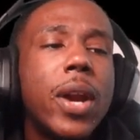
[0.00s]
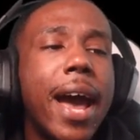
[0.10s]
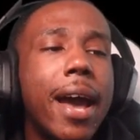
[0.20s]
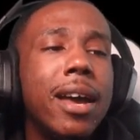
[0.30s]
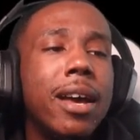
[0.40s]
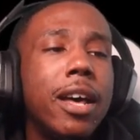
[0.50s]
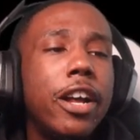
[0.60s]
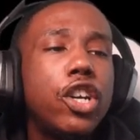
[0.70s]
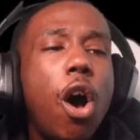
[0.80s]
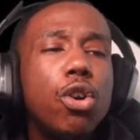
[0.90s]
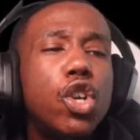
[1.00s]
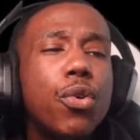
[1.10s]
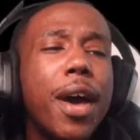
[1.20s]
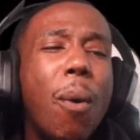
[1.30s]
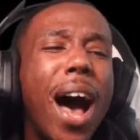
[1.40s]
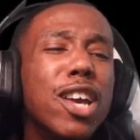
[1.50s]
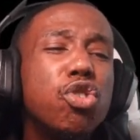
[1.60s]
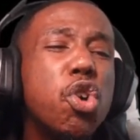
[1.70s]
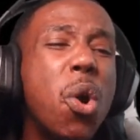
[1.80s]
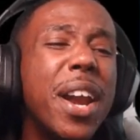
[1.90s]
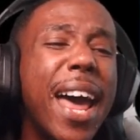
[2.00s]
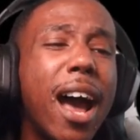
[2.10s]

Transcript: that. Don't do that. Why you doing